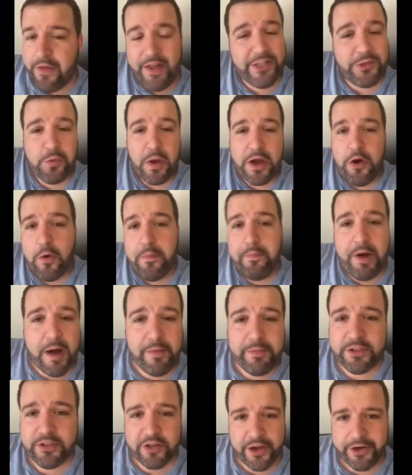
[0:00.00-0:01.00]
That's why
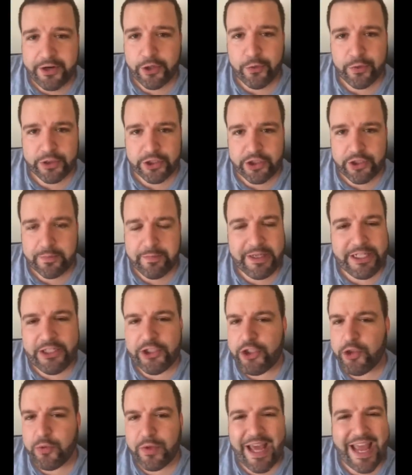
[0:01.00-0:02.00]
Obama's not a Christian,
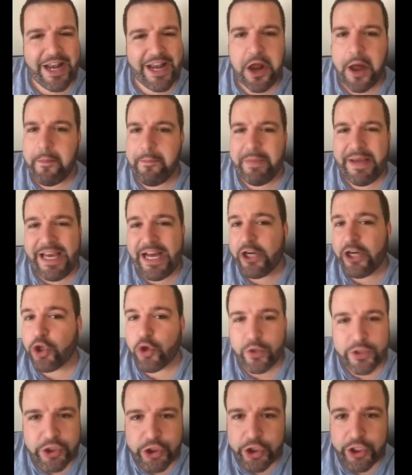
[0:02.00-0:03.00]
because you cannot be a
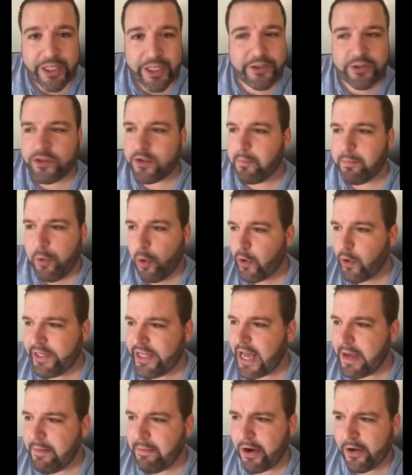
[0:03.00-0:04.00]
Christian and
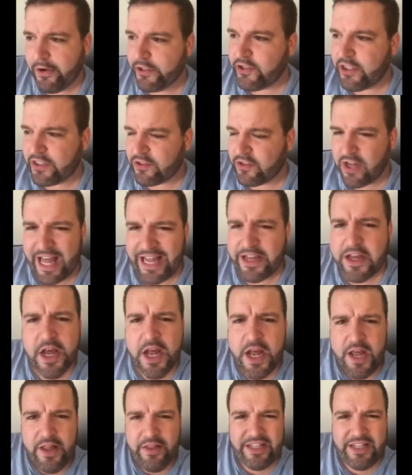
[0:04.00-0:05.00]
support gay marriage. That's like,
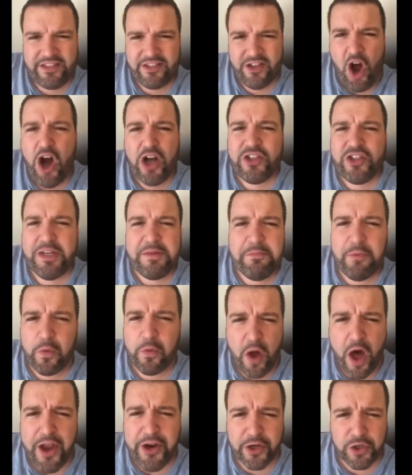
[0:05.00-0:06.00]
that's
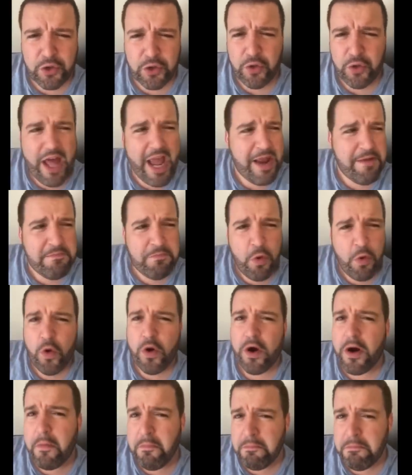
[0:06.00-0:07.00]
oxymoronical and
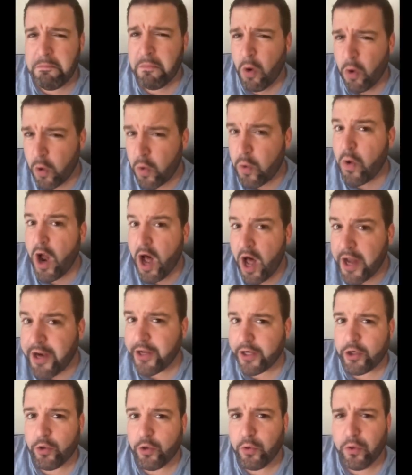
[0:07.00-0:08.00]
more
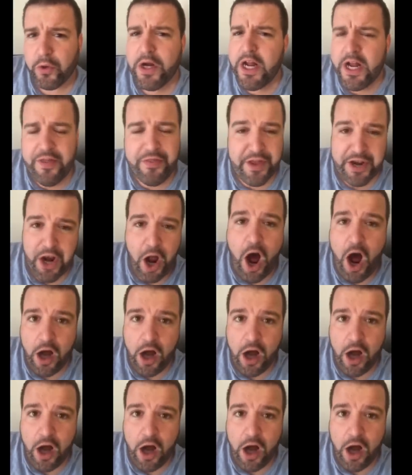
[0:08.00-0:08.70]
moronical than